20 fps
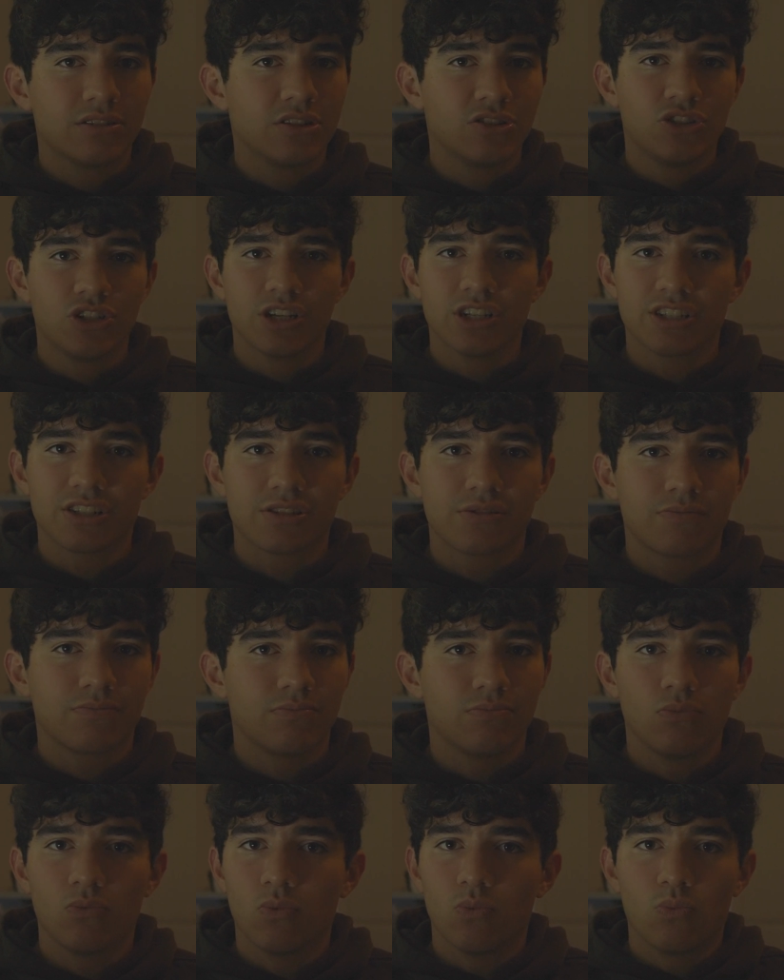to just
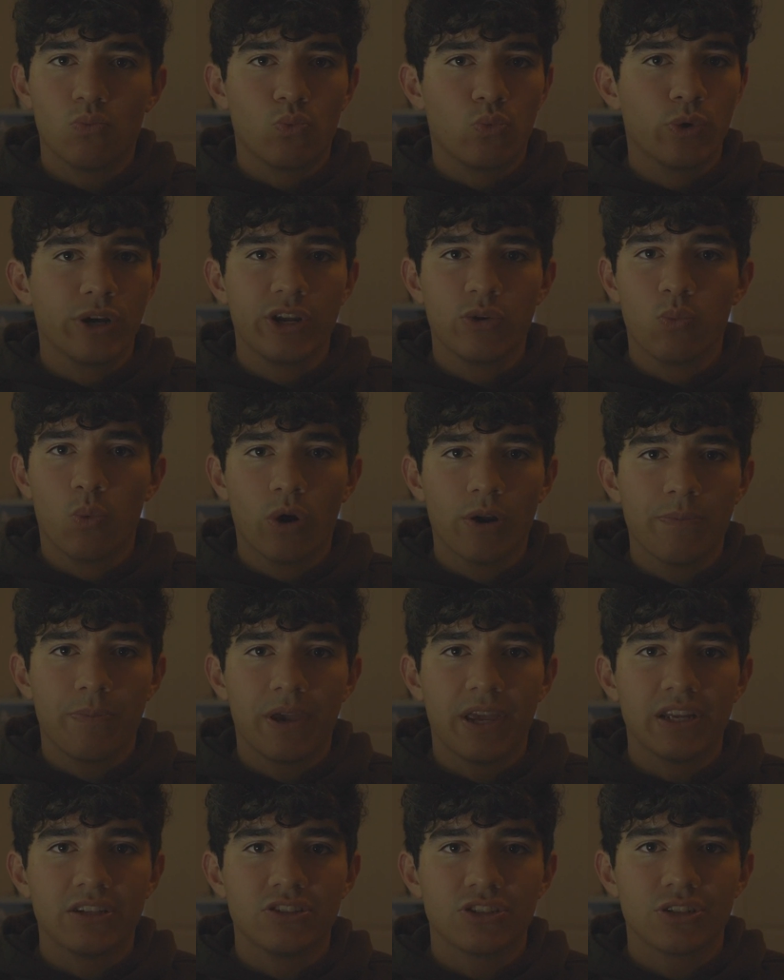read 1
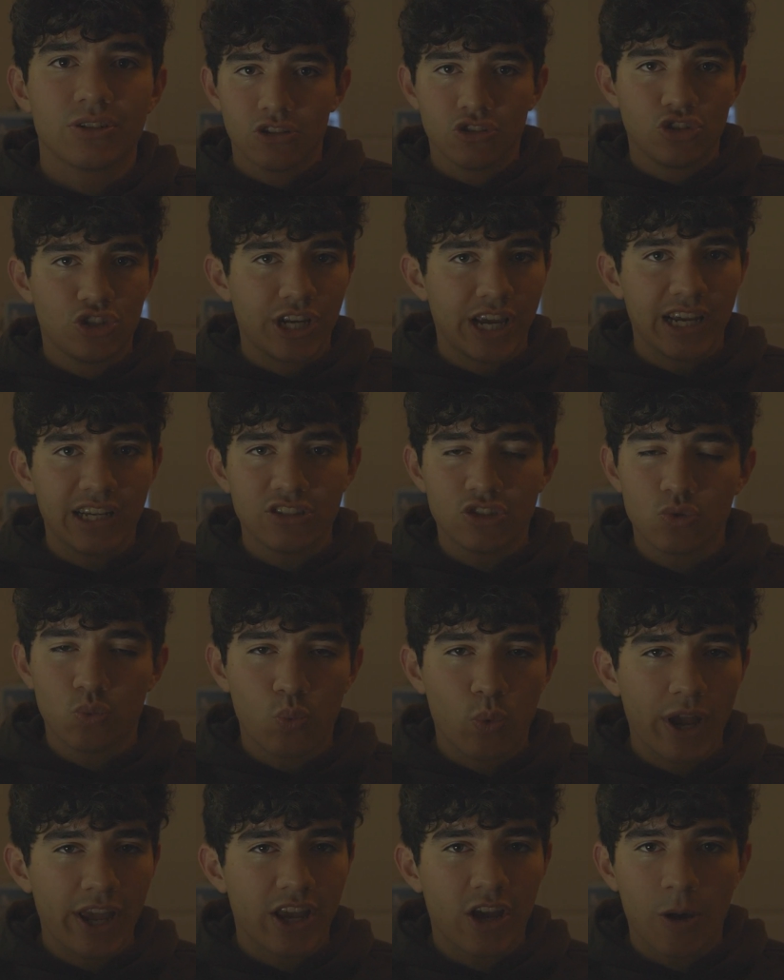page. Change
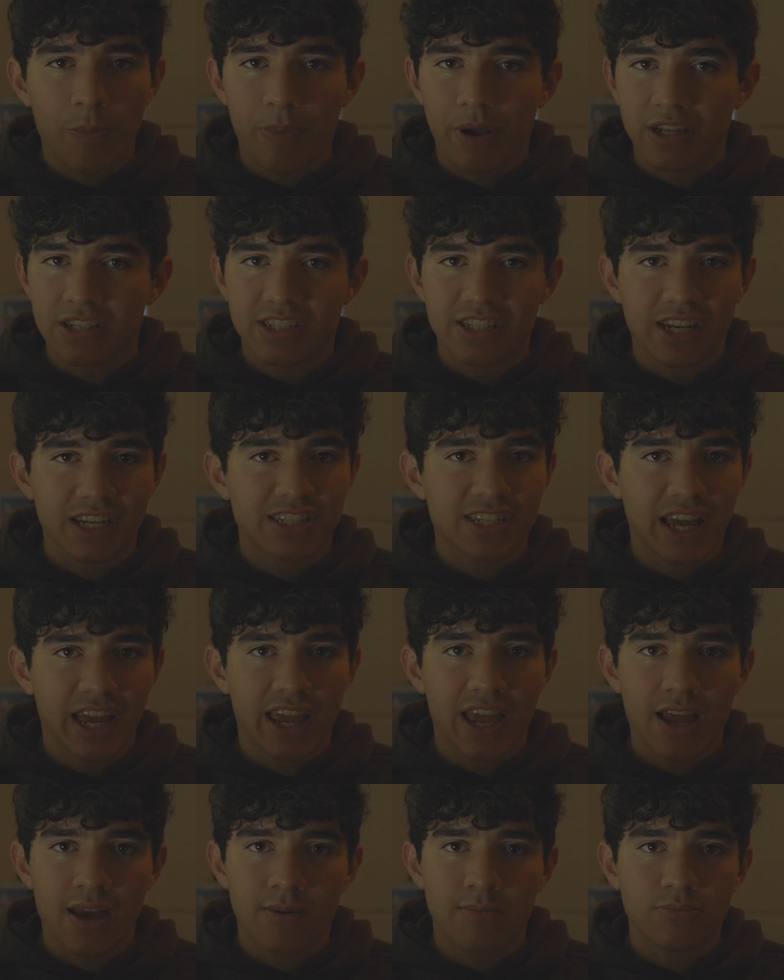wake up at 6
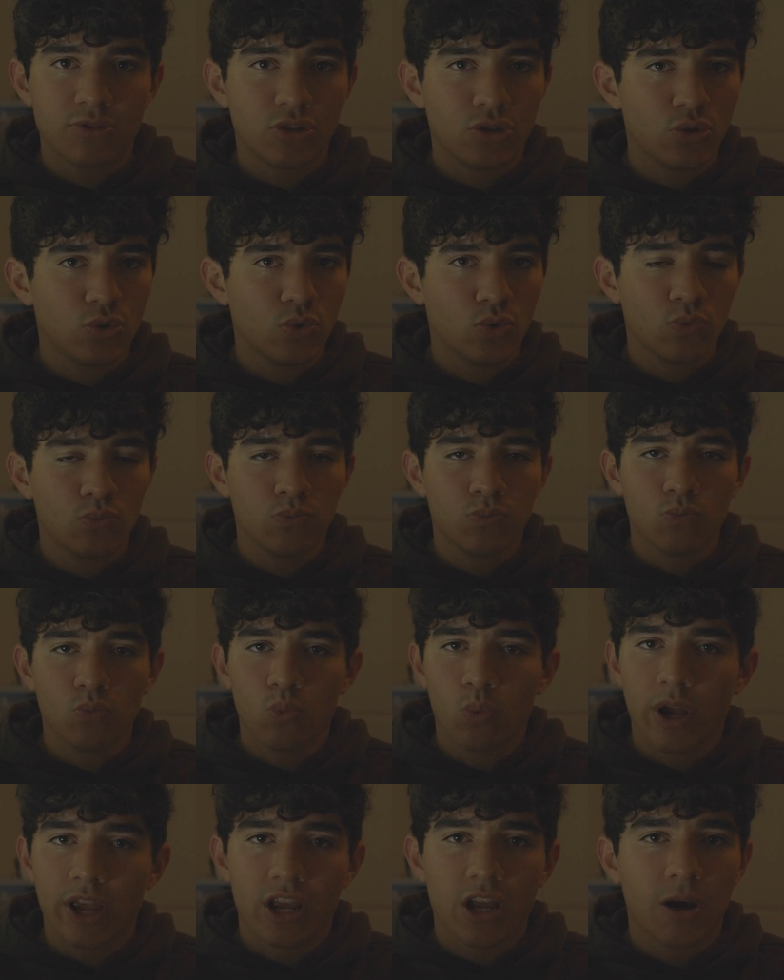a.m. to
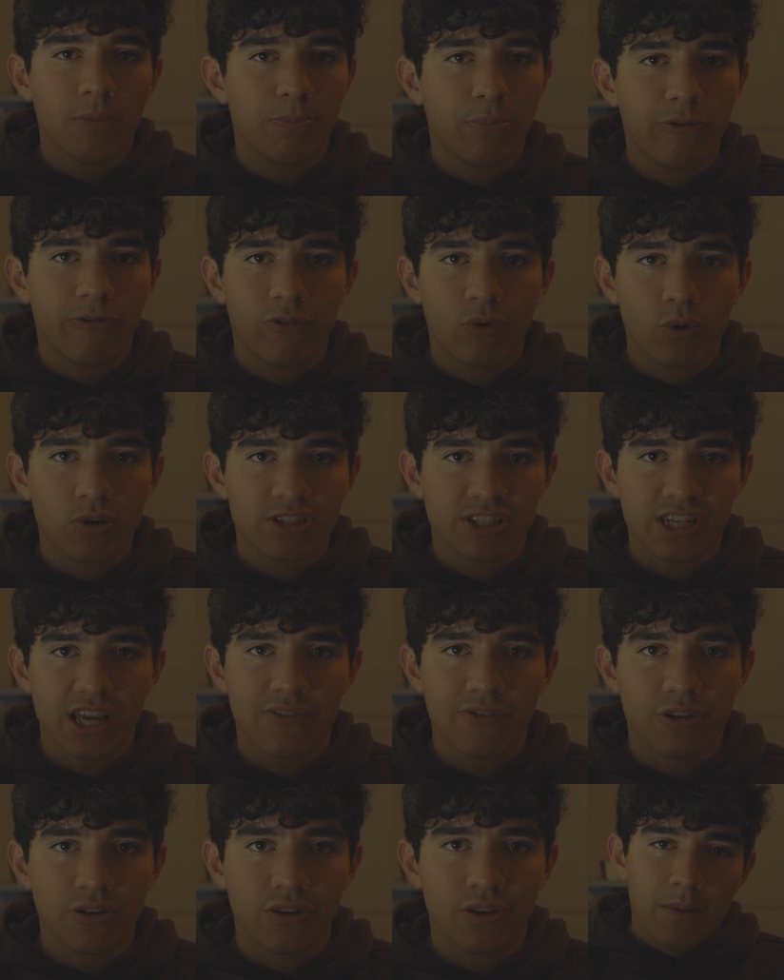wake up before
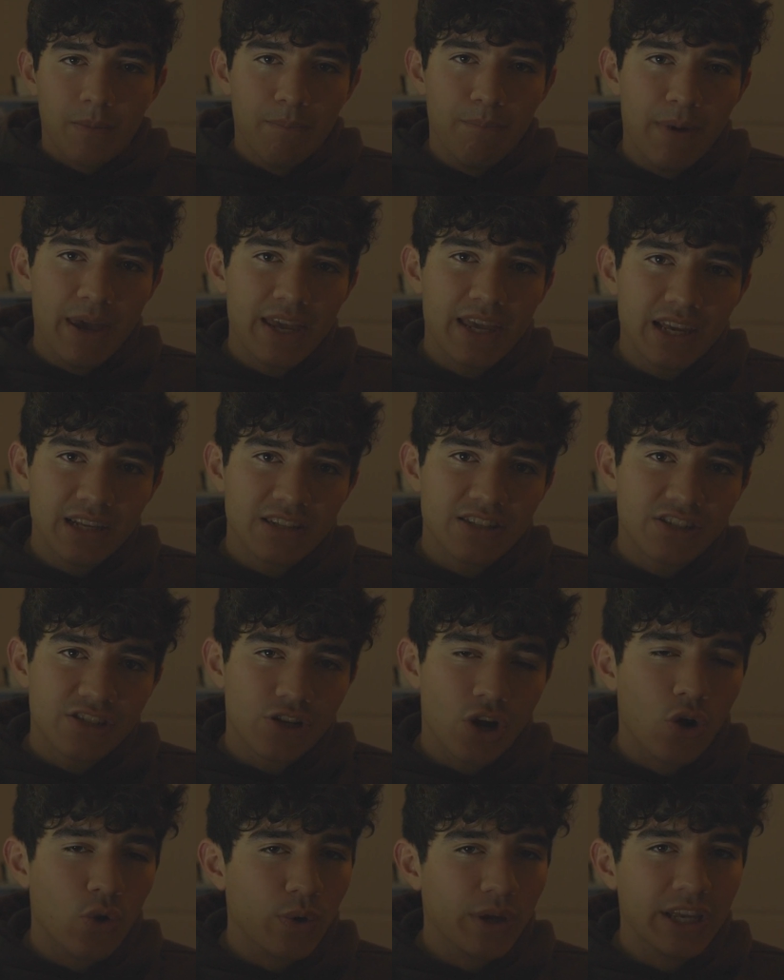7. Make it
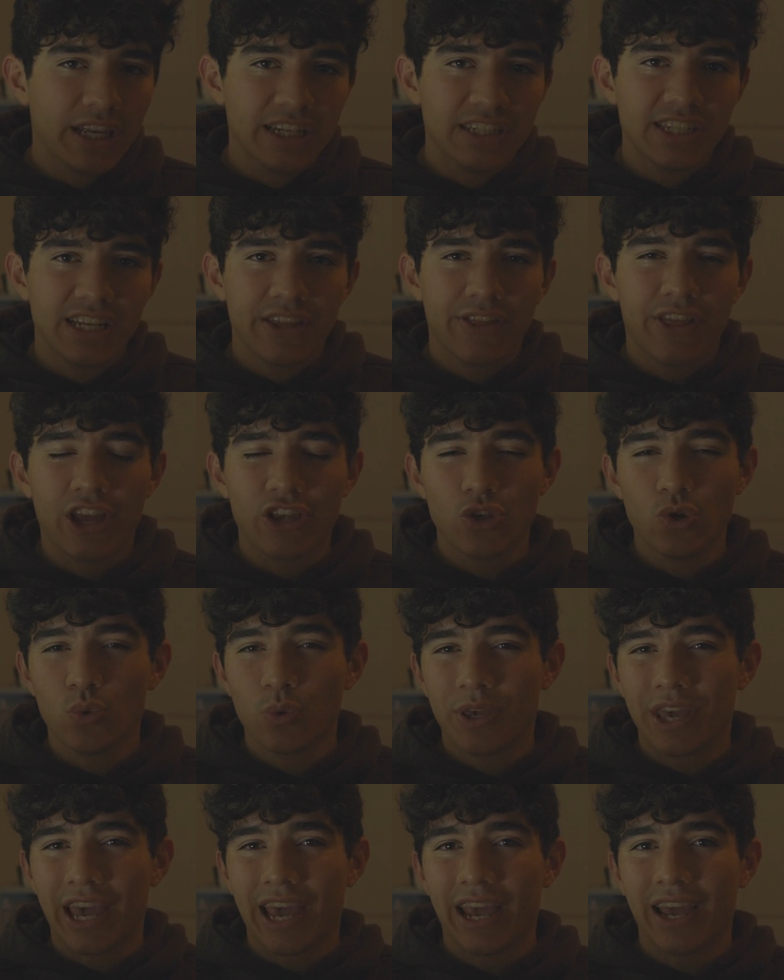so easy that you
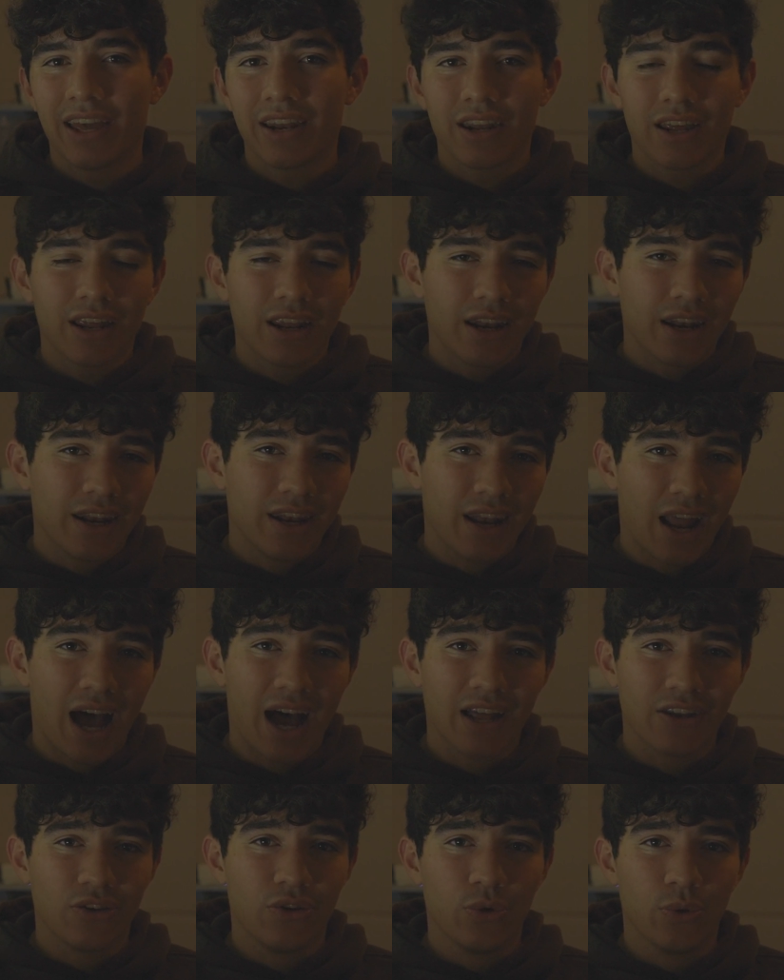can't
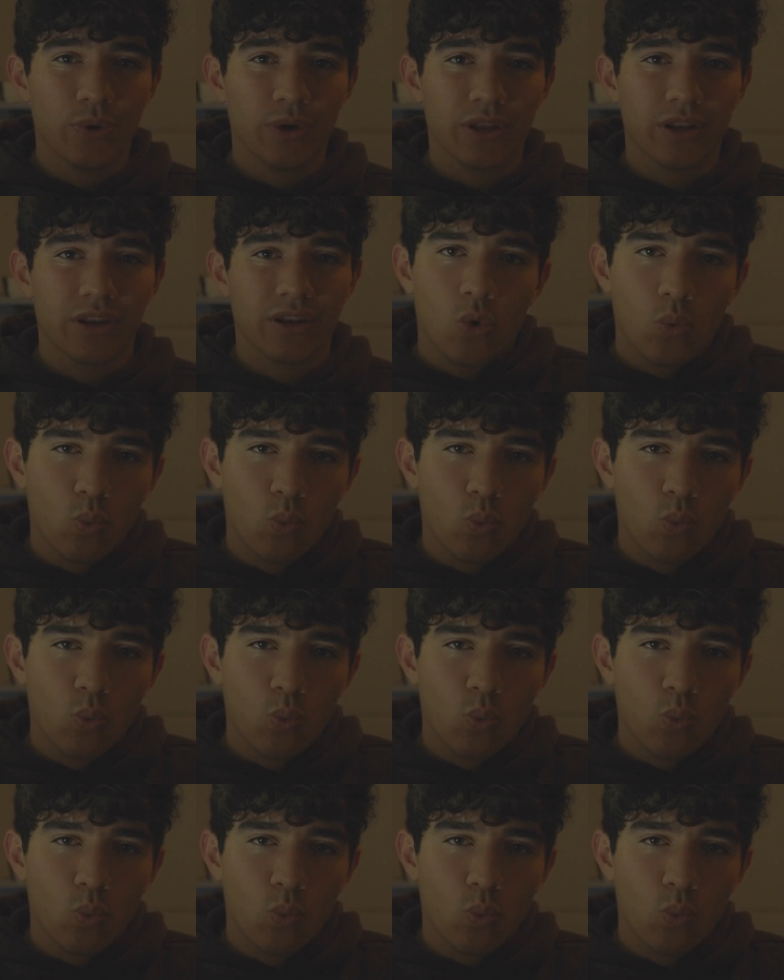not do it.